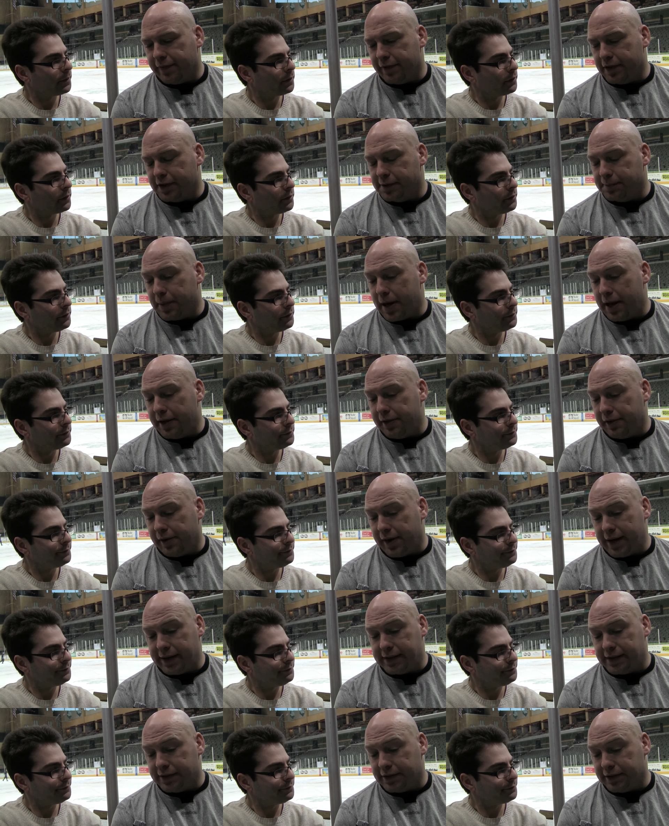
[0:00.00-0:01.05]
Speaker 1: for their spot in their
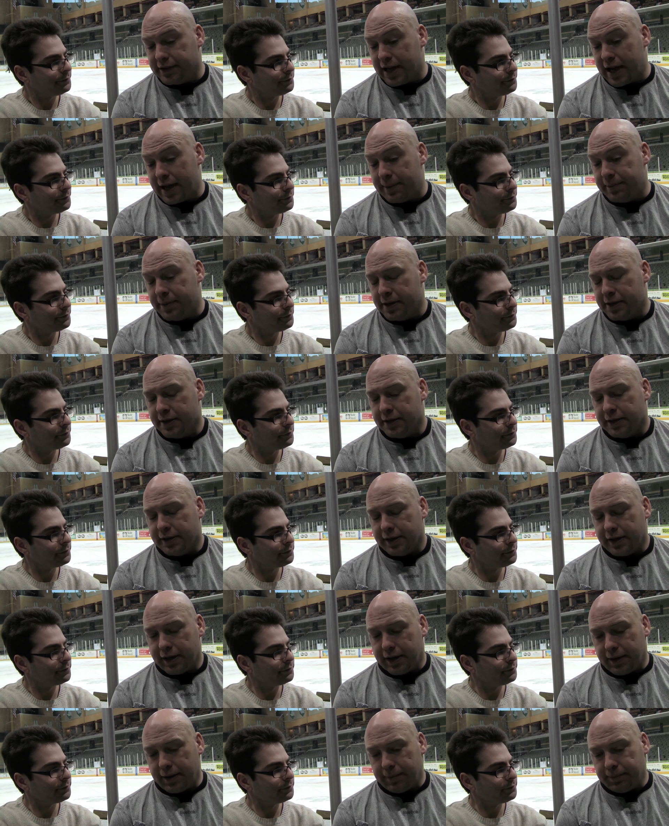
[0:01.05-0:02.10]
ice and their time.
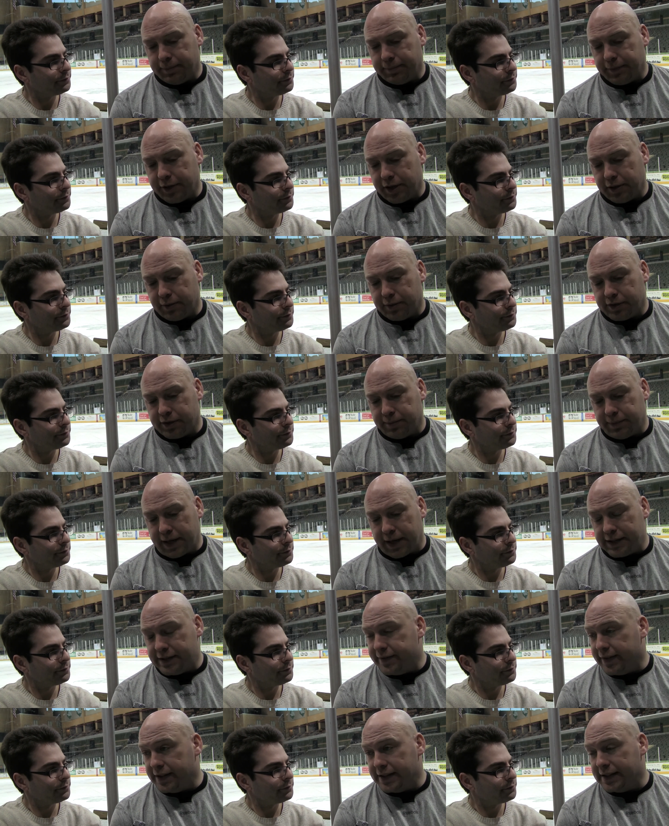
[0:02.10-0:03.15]
Um, you know, some
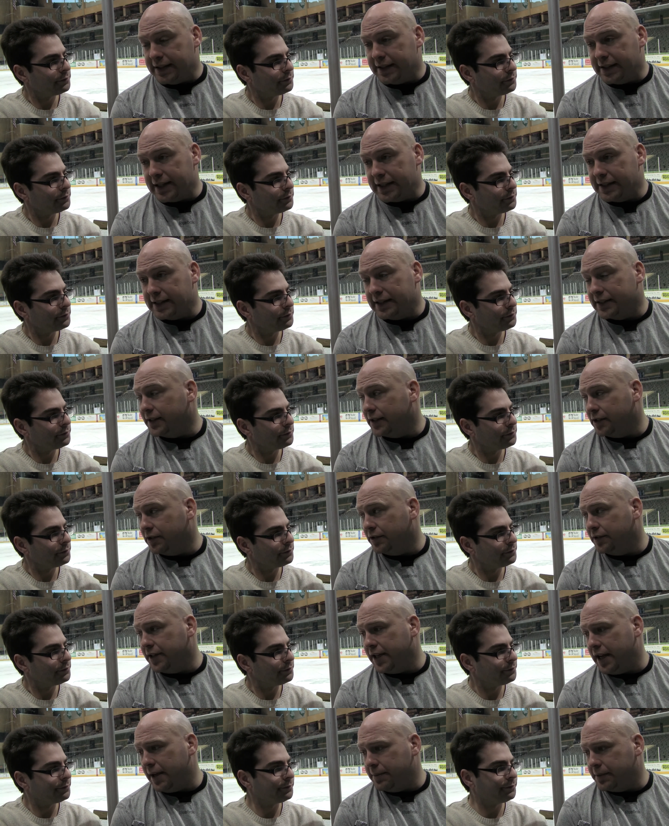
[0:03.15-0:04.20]
guys have had success against
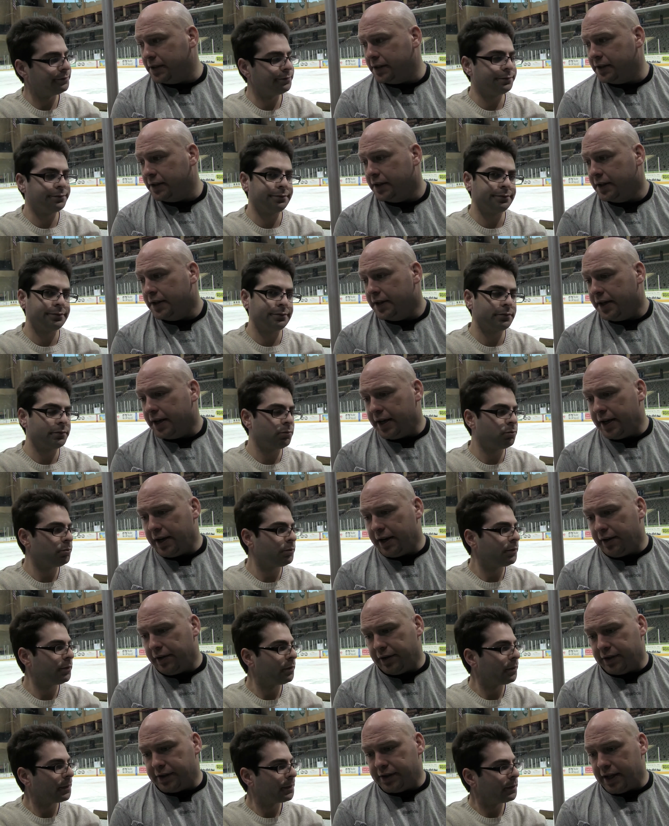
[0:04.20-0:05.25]
certain teams, and in
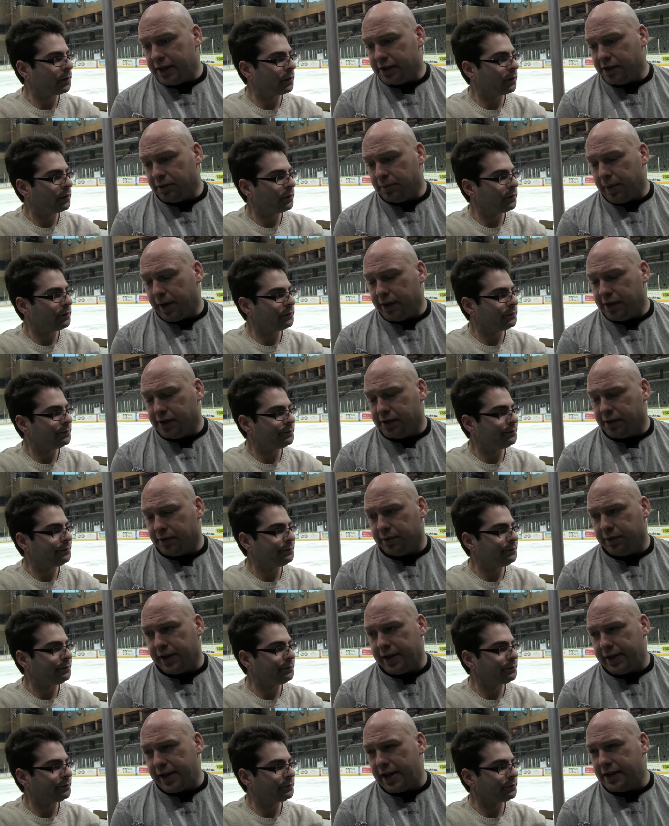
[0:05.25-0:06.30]
others not so much.
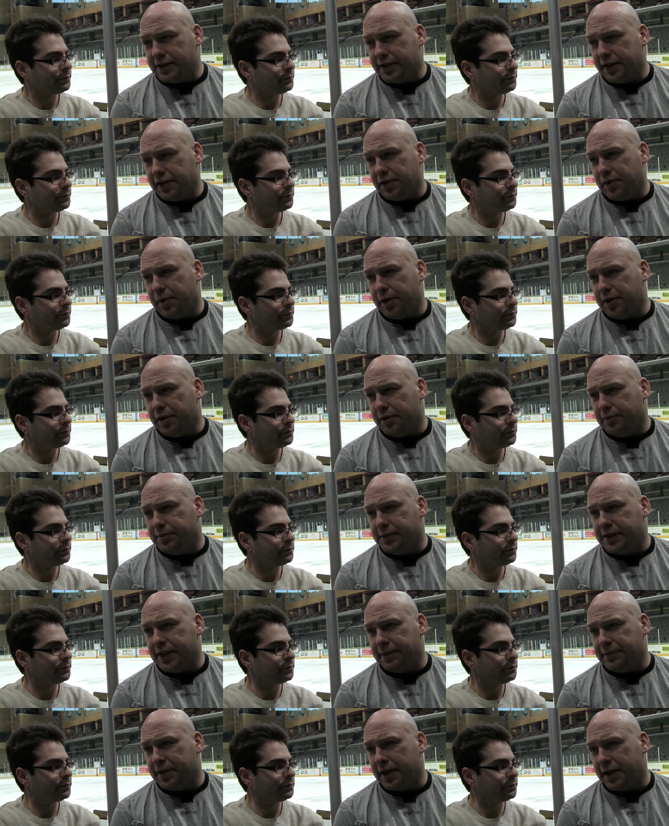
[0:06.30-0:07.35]
So that's going to go into it.
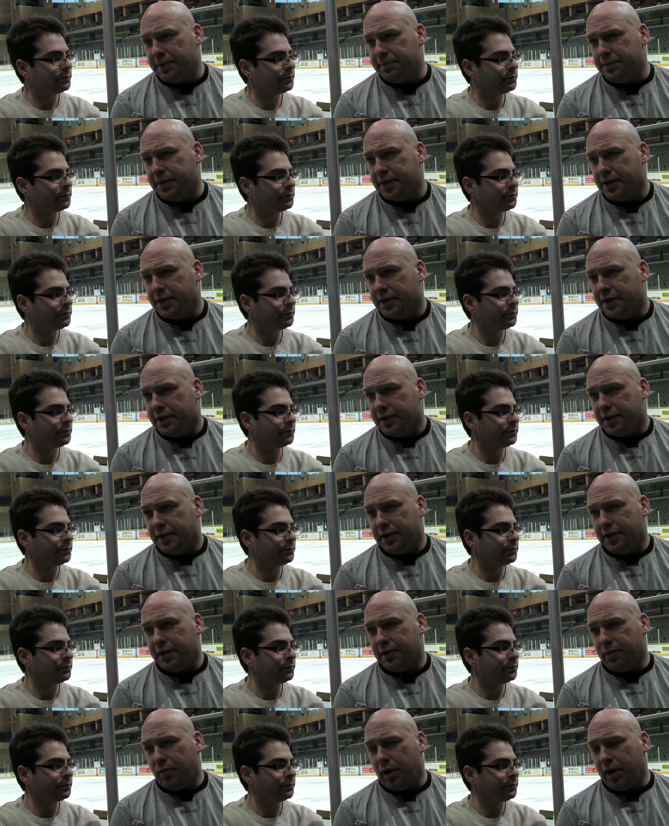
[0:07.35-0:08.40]
Same time,
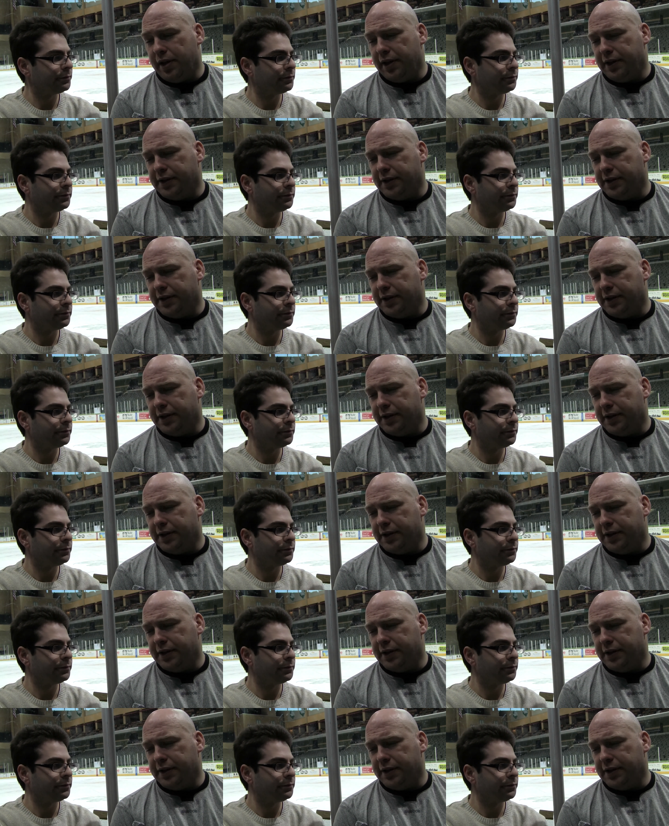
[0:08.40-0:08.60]
uh, one of